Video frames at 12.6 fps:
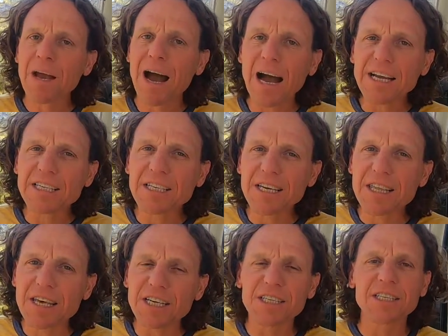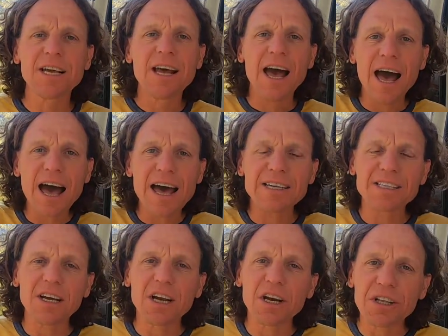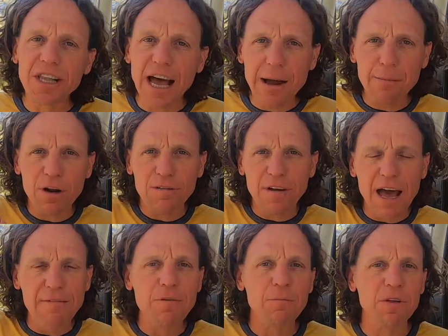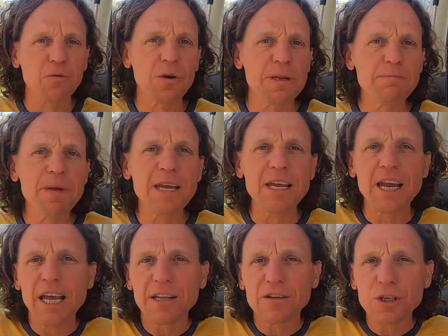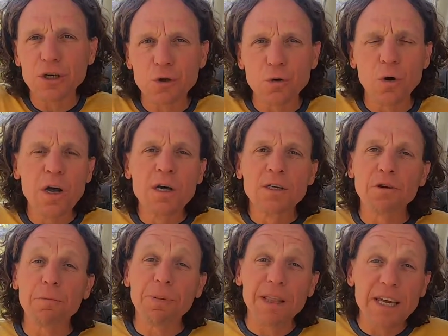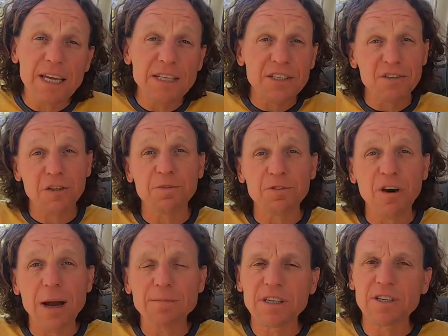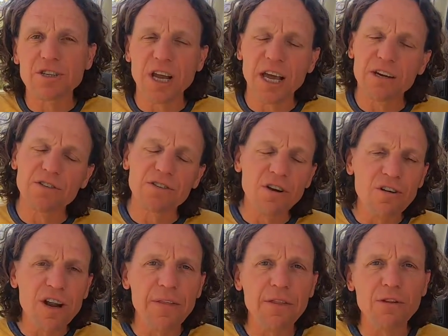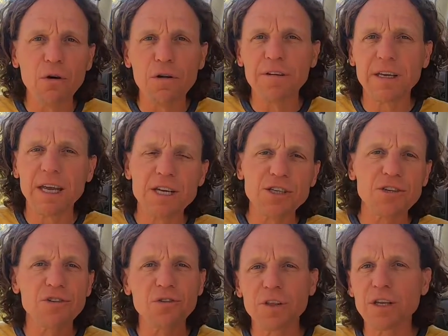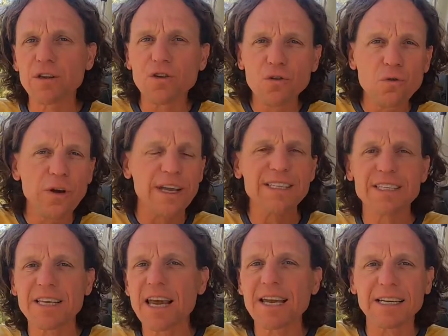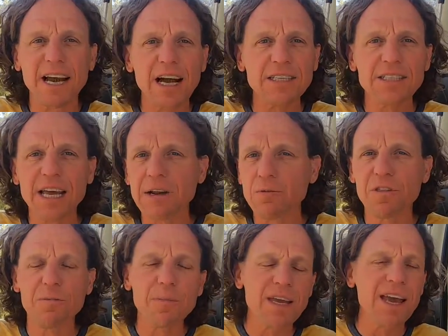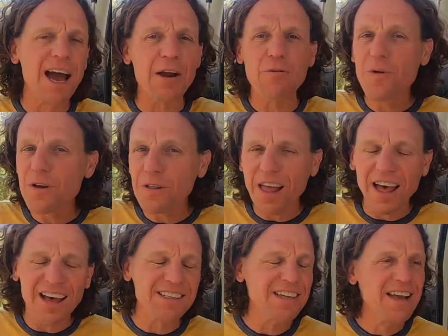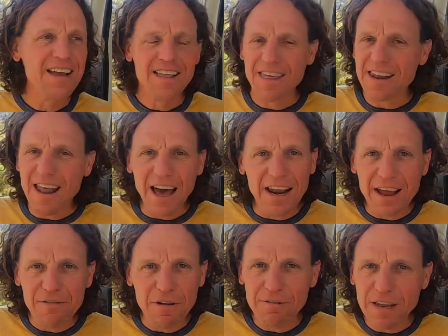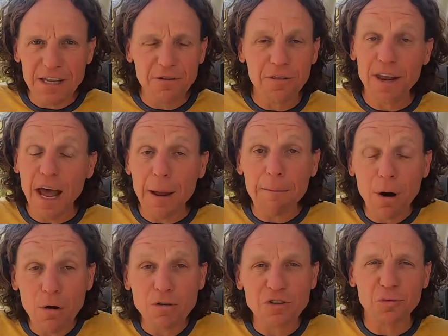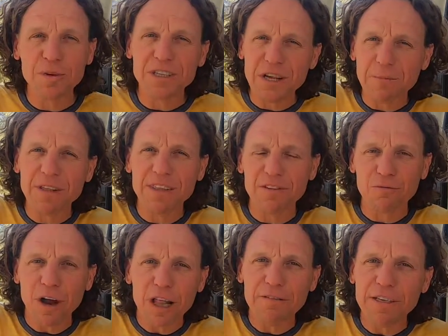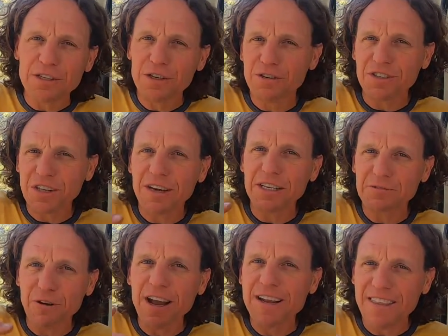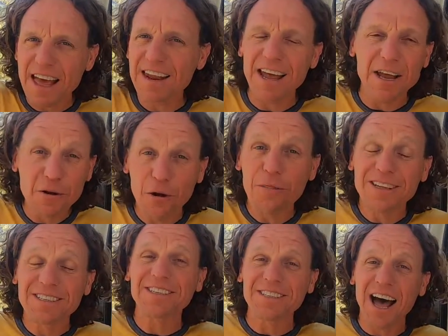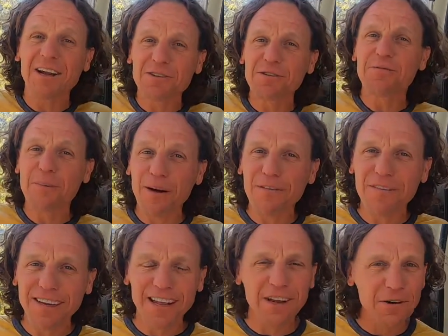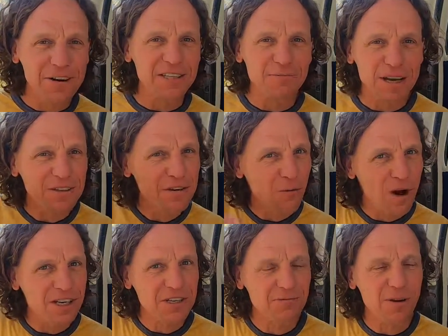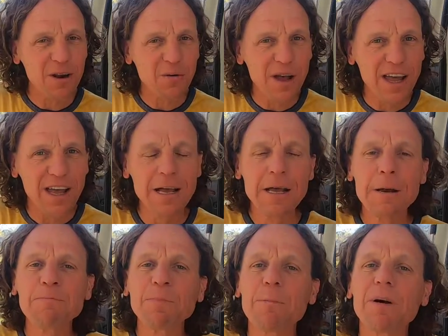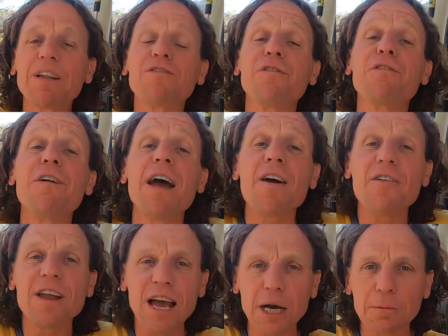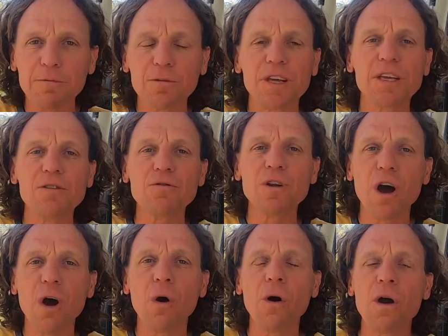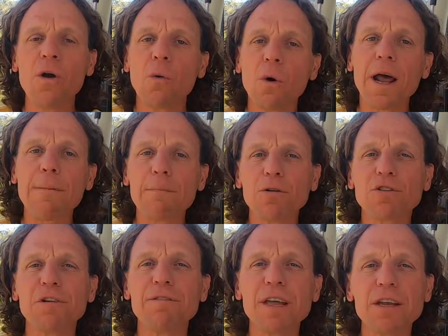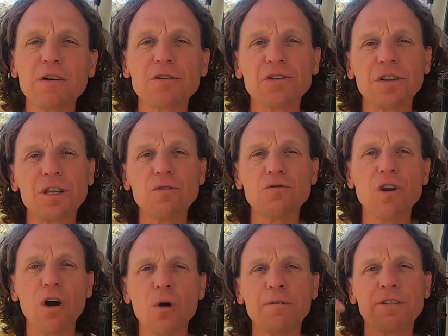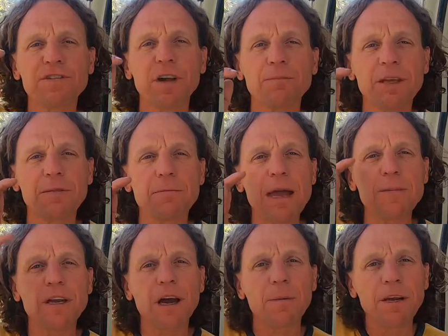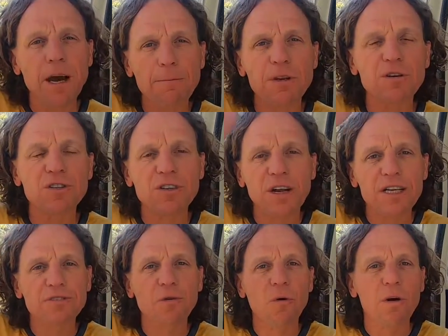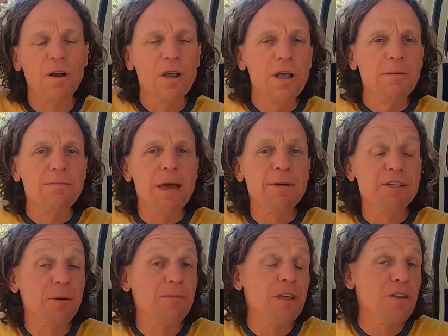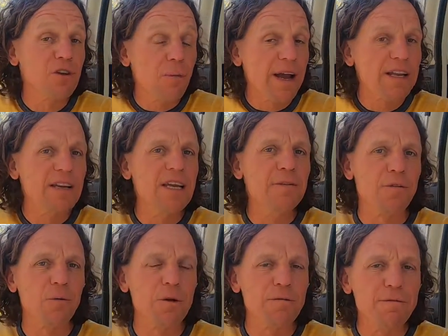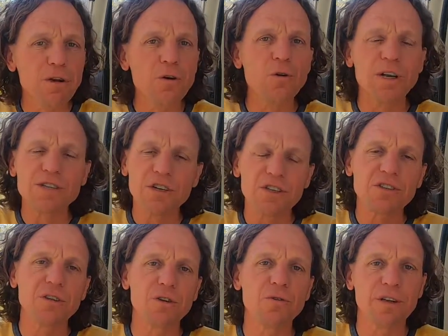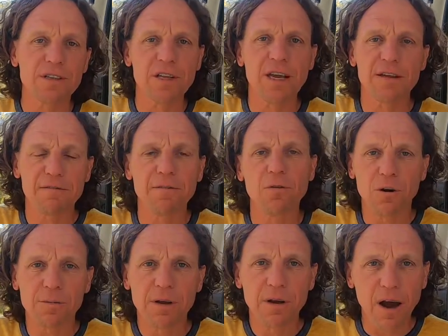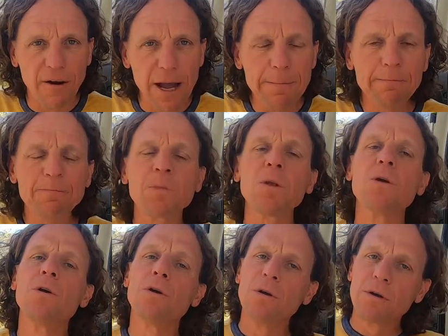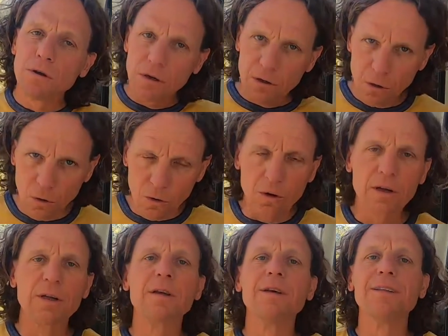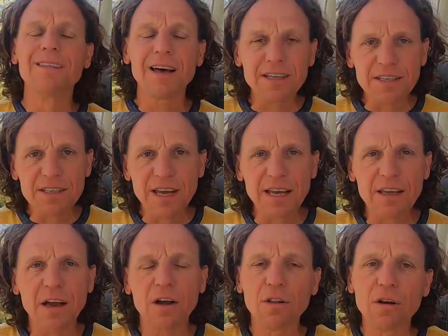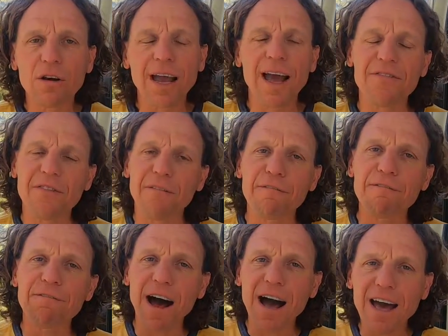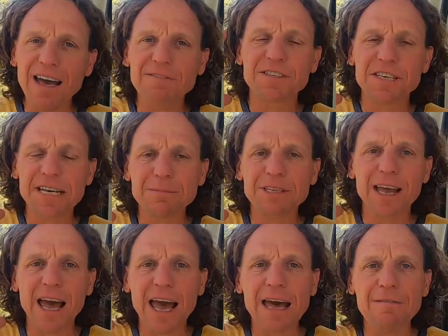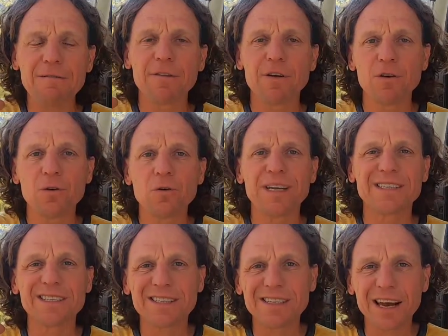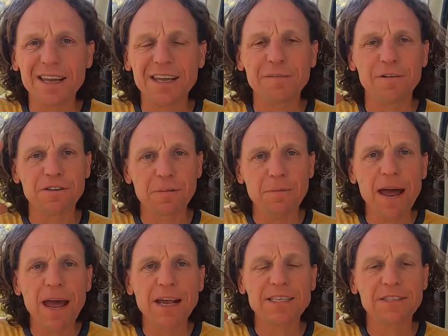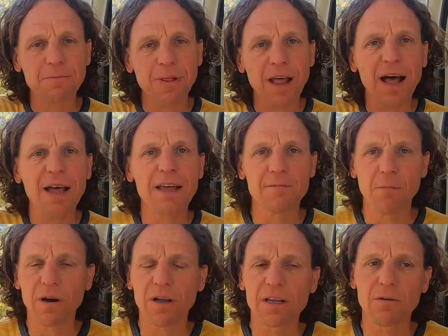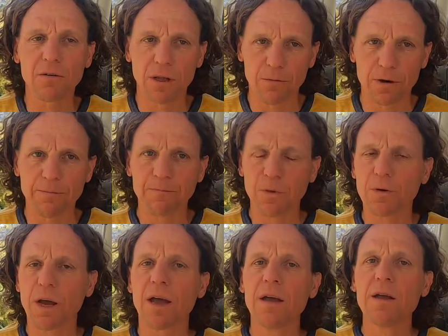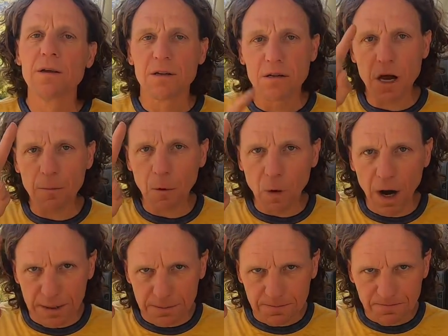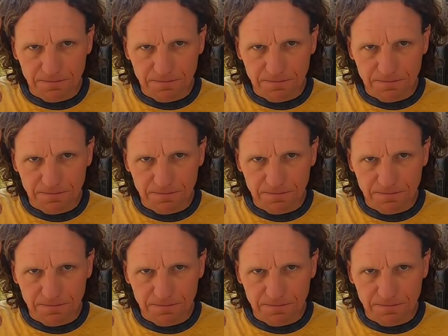I see this as a collaborative effort between me and you. So please subscribe to this channel, turn on the notifications so that you can stay in contact with me. I realize that not every video that I post will be something that's relevant to your studies right then. I know this is not dude perfect. I don't expect you to watch it right away, but it's very helpful that you know when I post a video so that you know if it's something maybe coming up in your studies or maybe something that you might need for review and just so you can stay informed. All right? Cool. Let's take a look at the five tips I have for you in studying for demand, supply, and market equilibrium. Okay, number one,